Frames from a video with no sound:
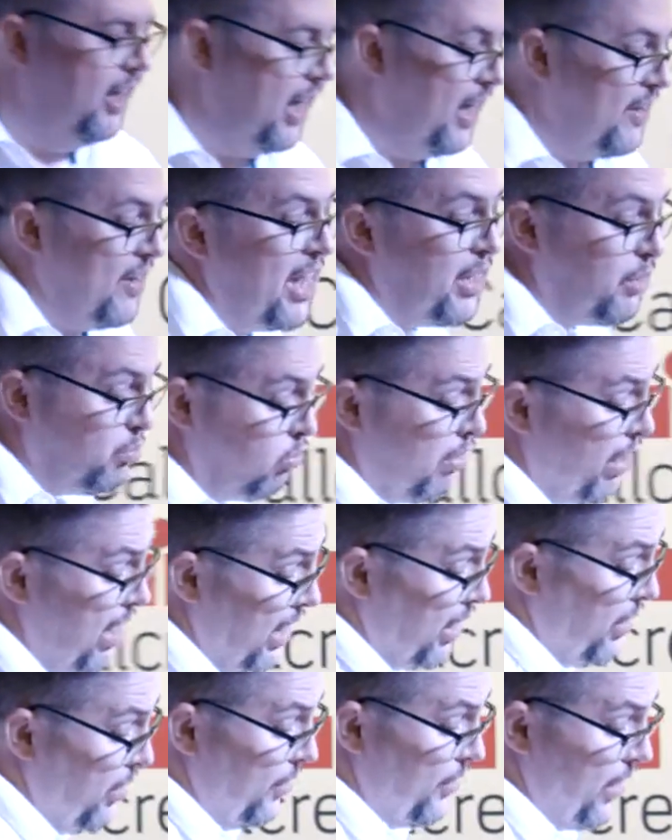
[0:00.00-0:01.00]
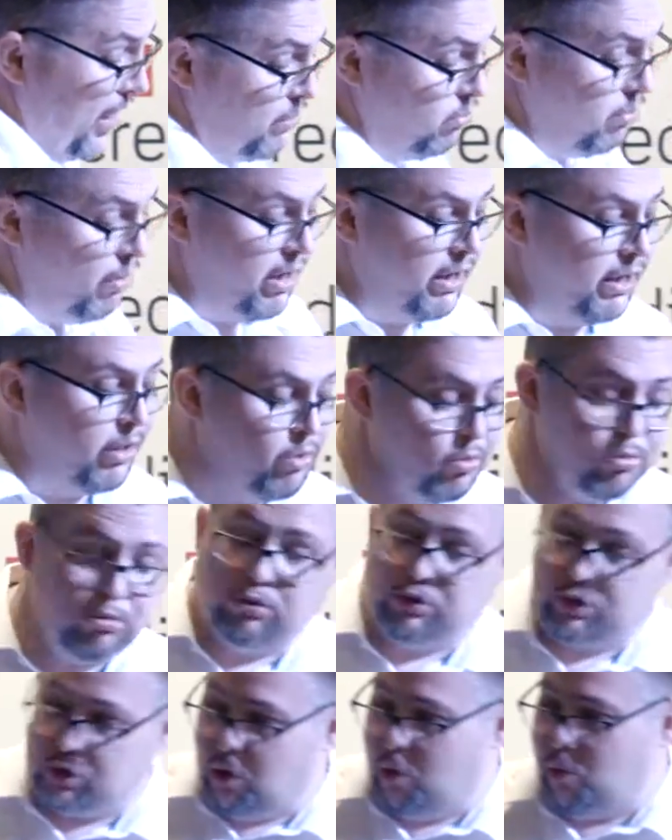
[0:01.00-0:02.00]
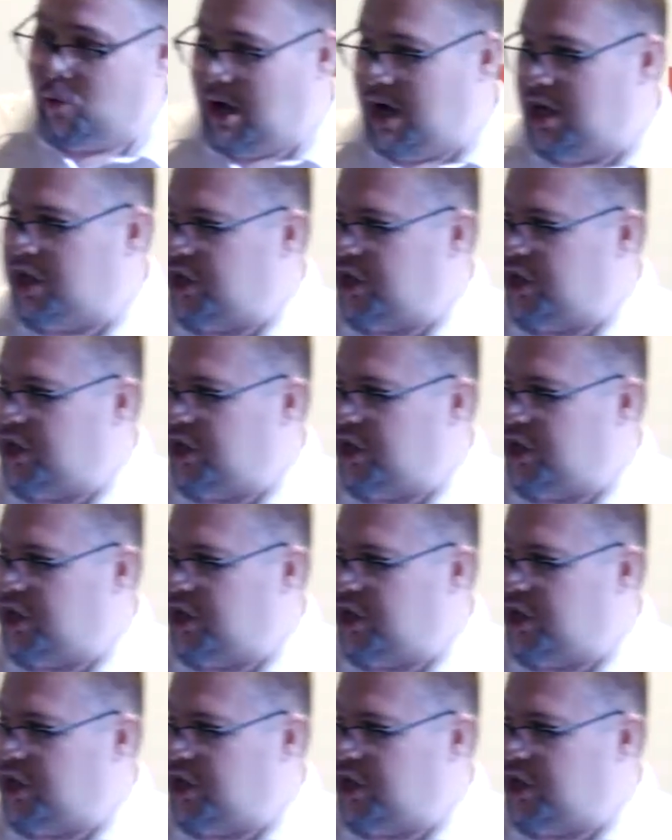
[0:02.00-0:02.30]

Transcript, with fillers: And that's really good. That's really cool sort of way